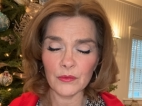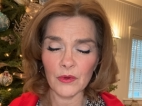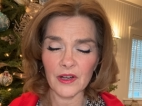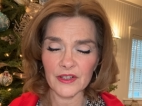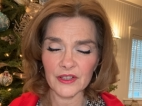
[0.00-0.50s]

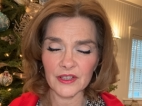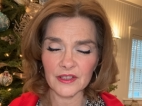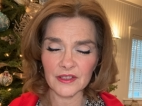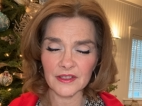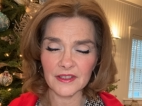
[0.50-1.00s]
water
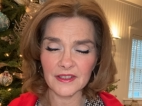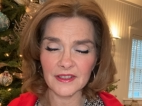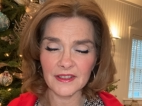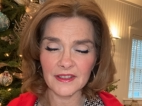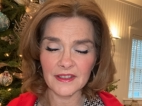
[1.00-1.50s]

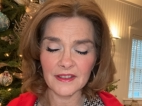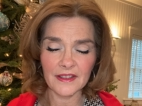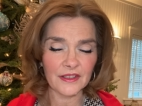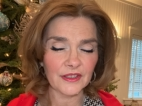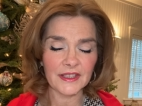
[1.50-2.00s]

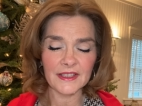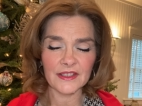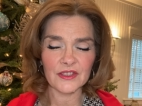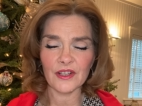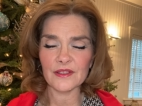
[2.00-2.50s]
that are
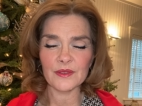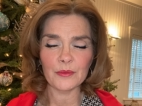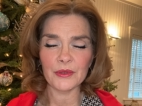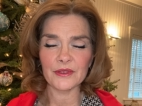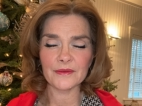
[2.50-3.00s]

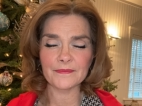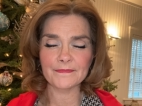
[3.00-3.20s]
inexhaustible.